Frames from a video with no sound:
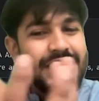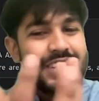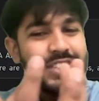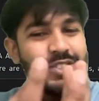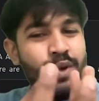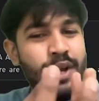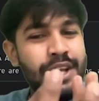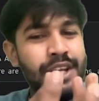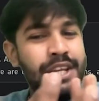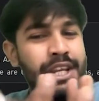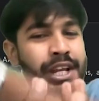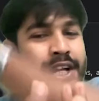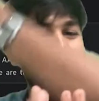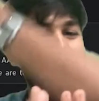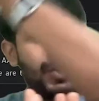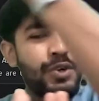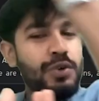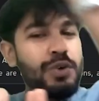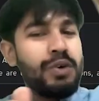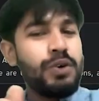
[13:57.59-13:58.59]
So I
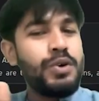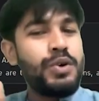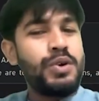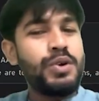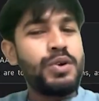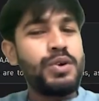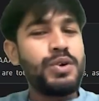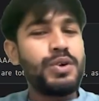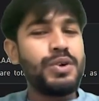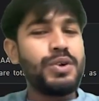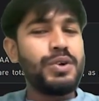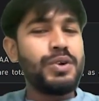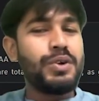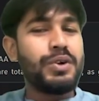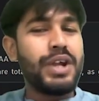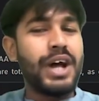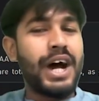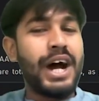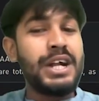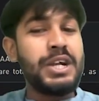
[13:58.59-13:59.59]
need to
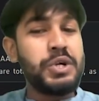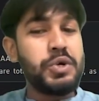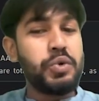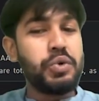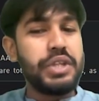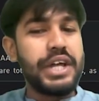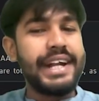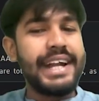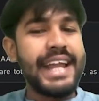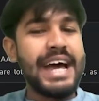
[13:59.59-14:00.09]
undo the